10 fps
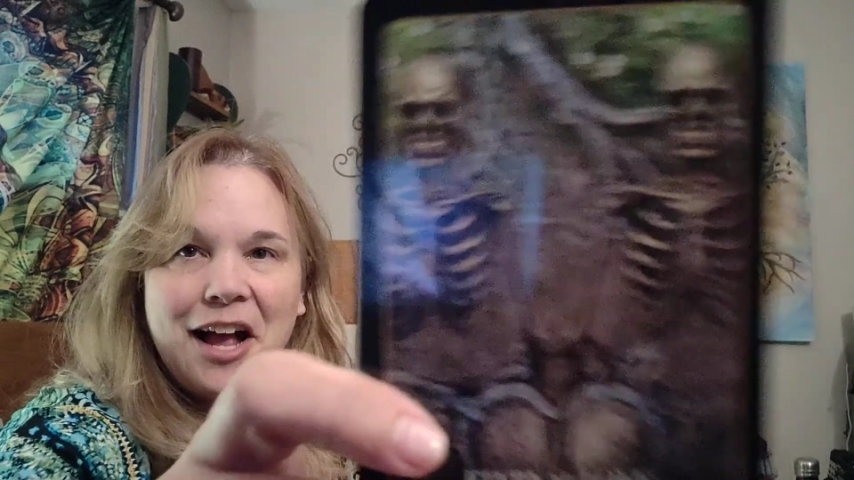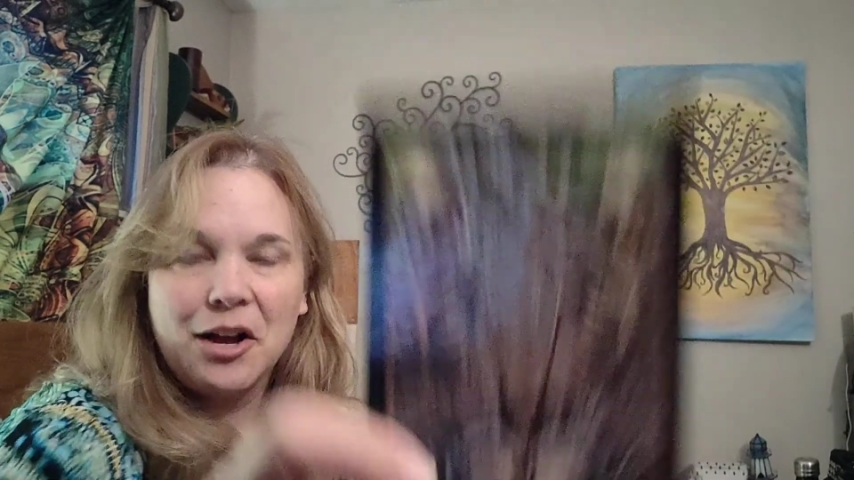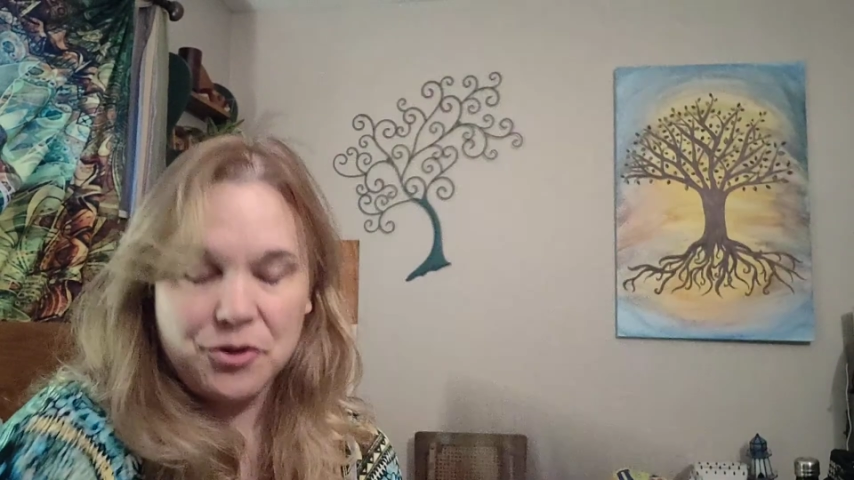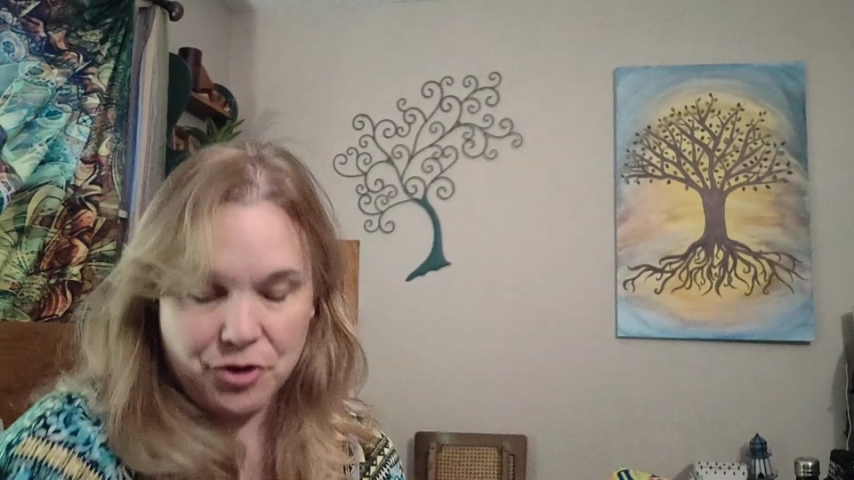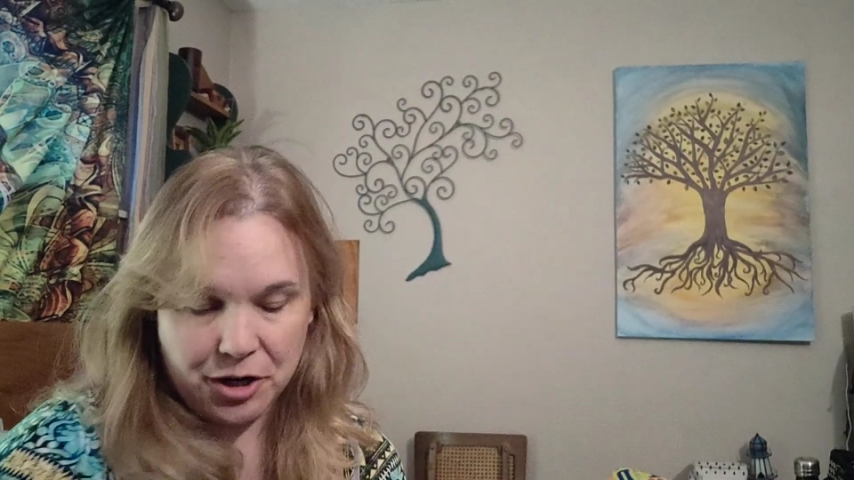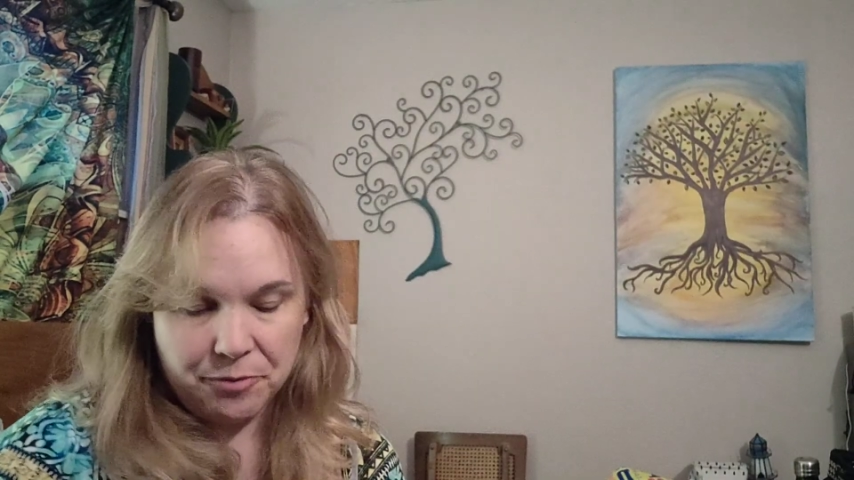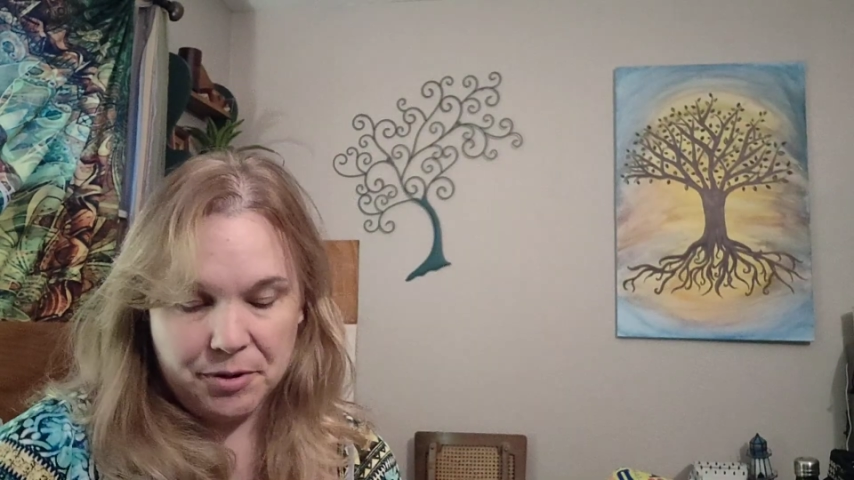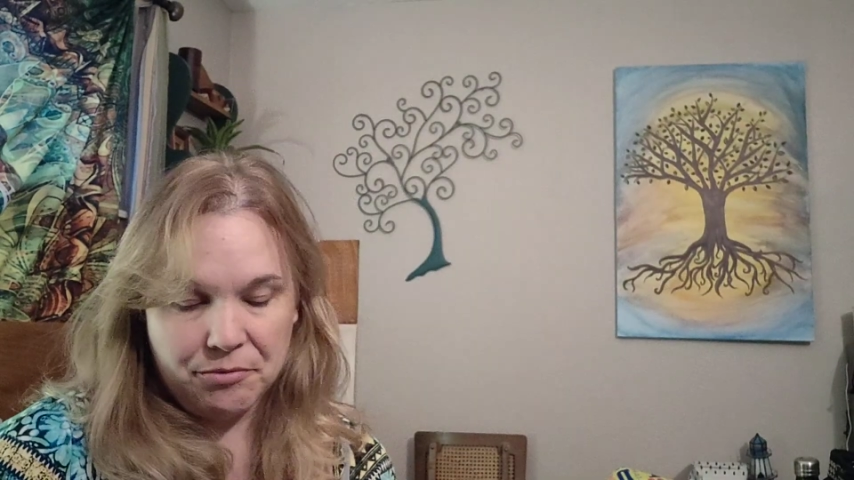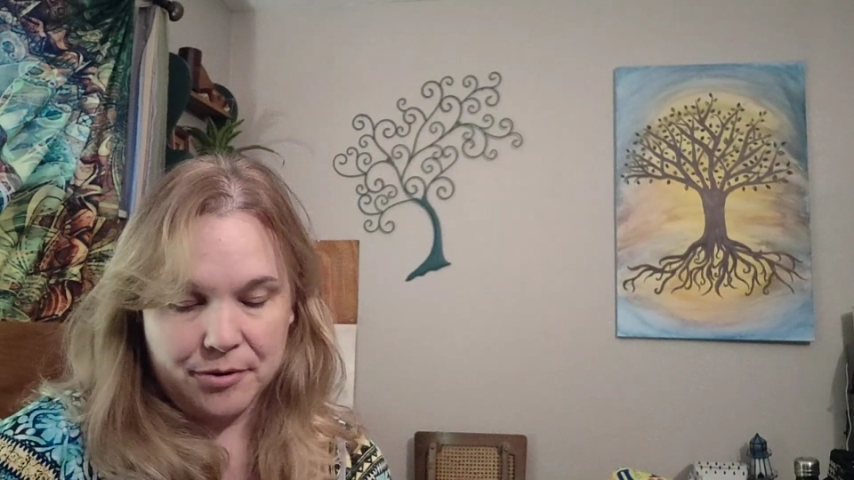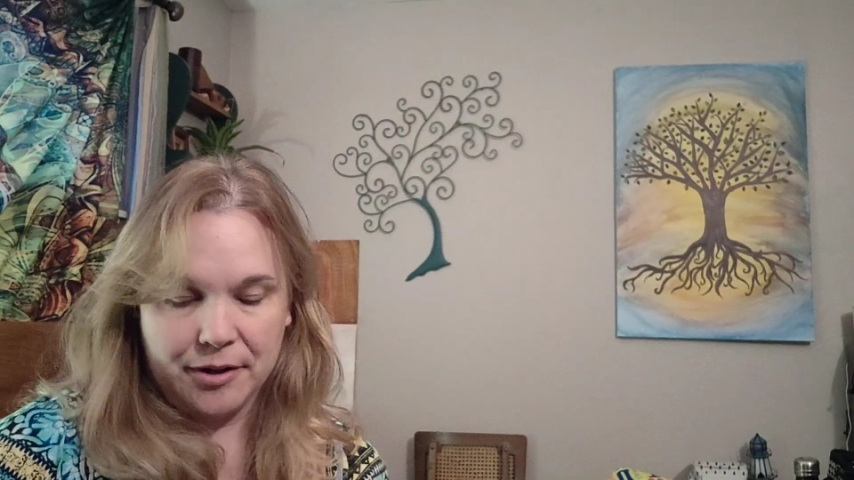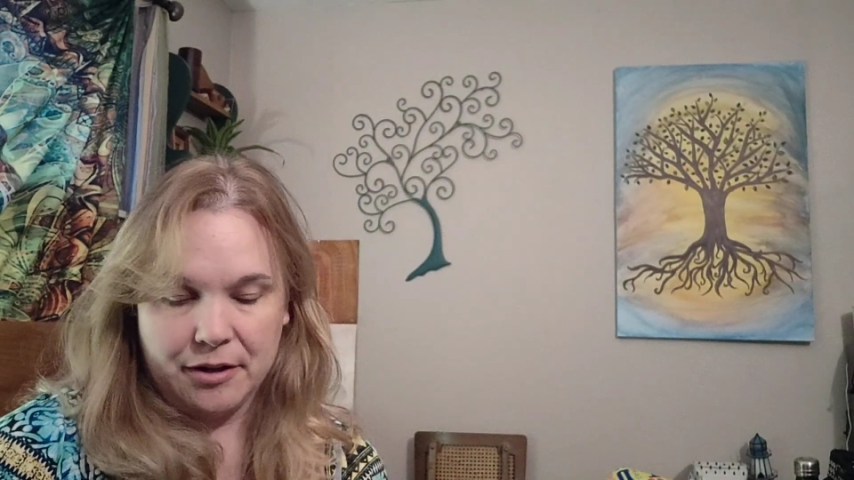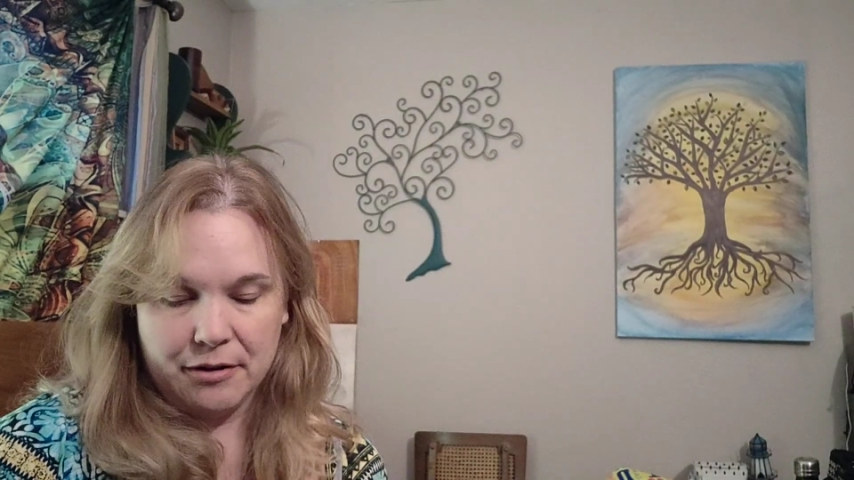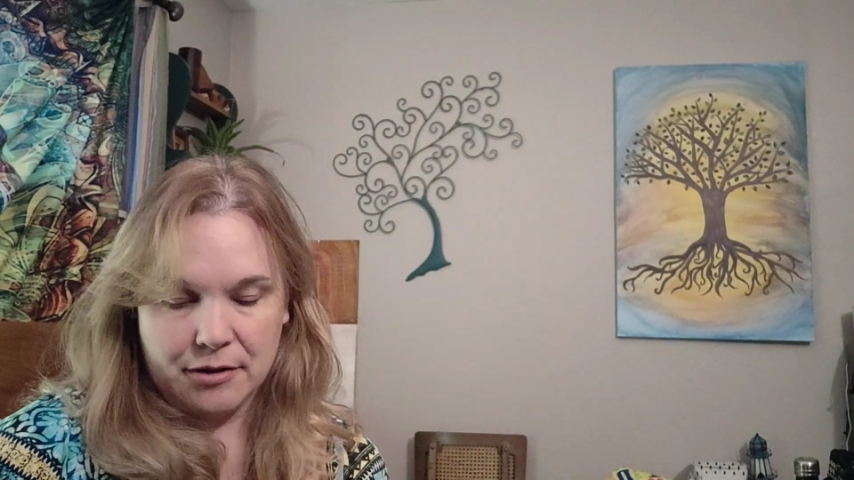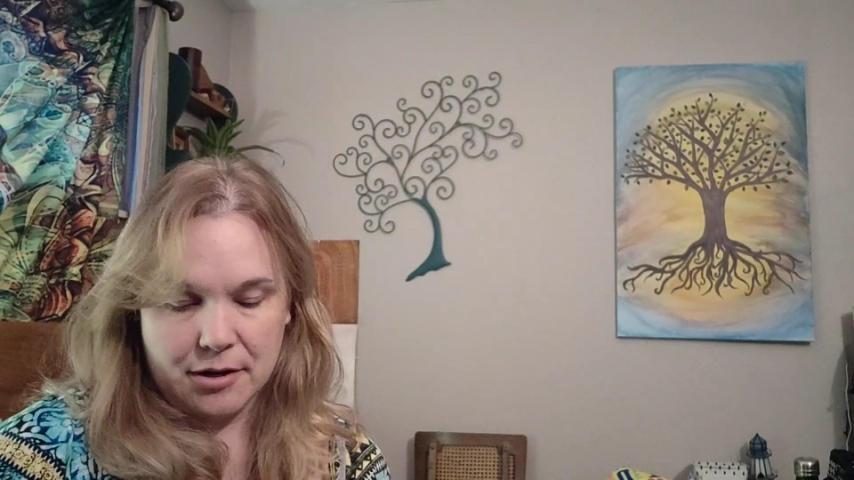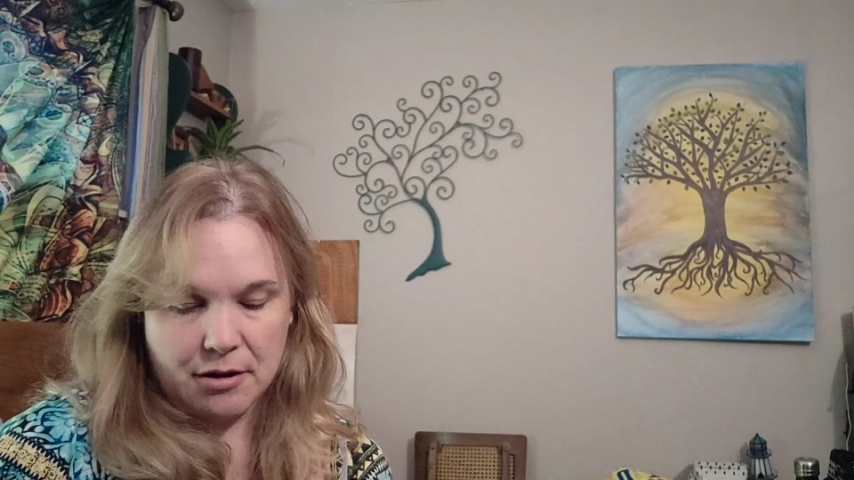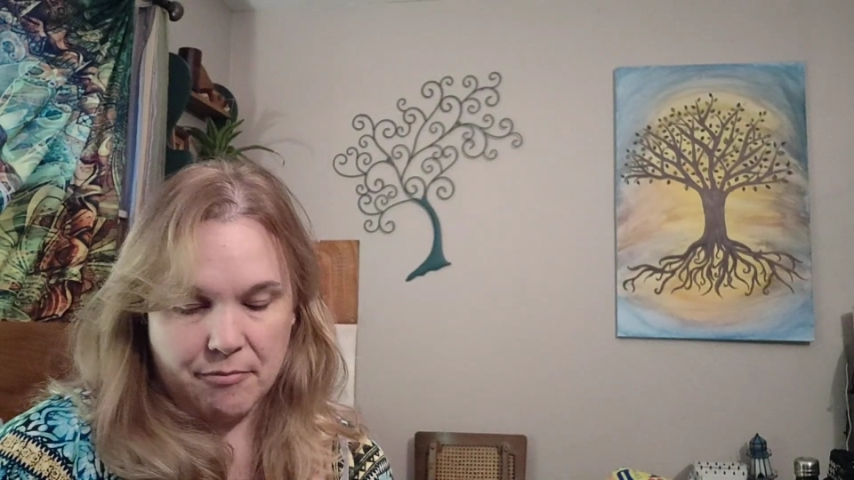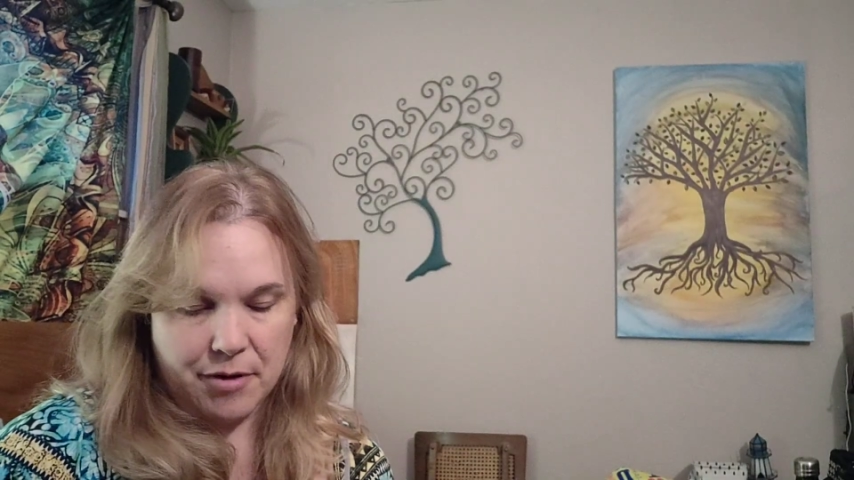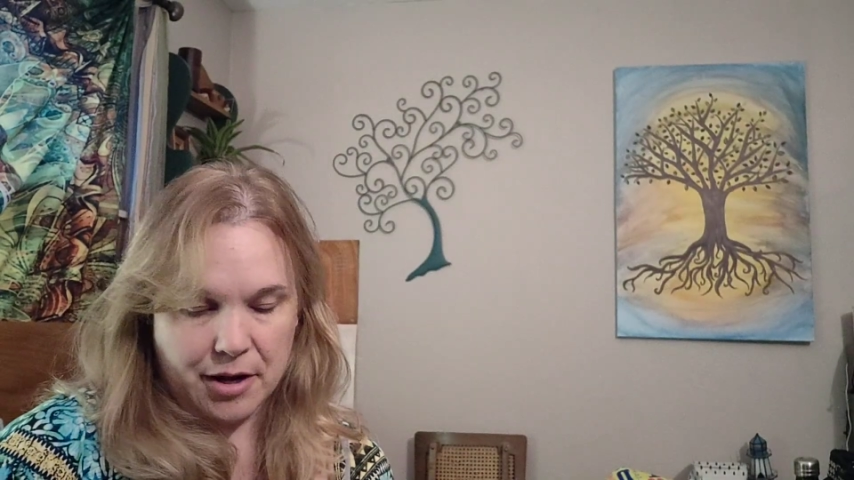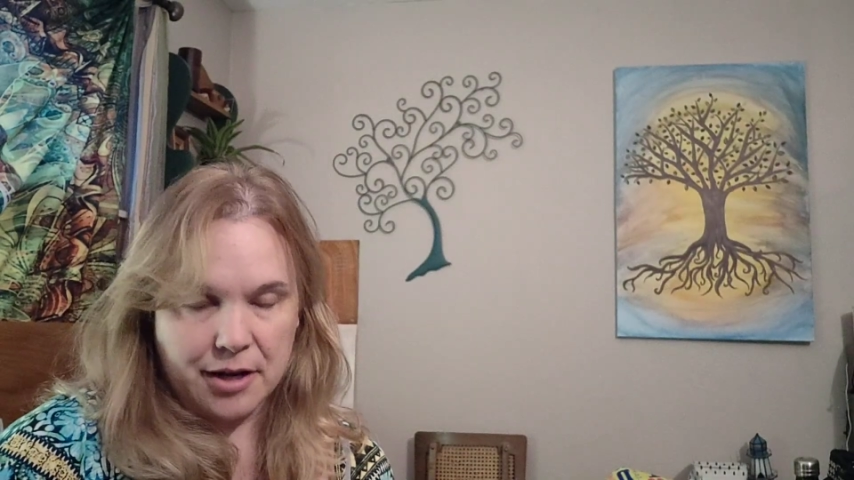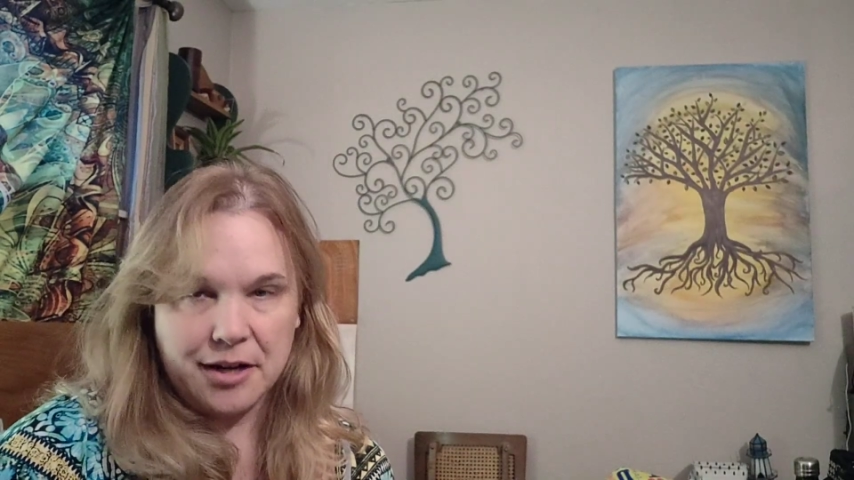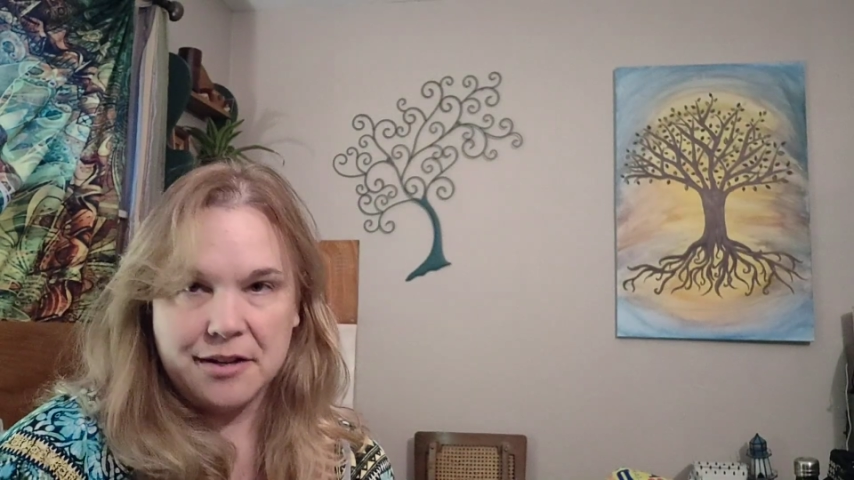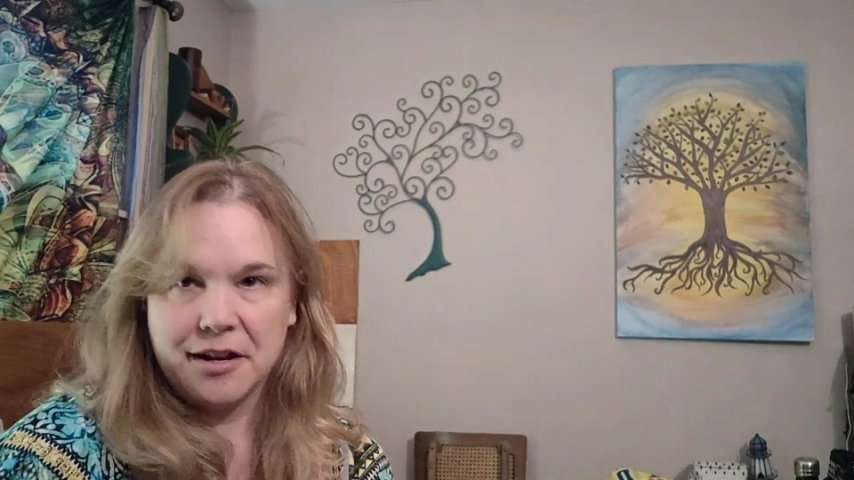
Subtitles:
I was trying to be really good and not buy any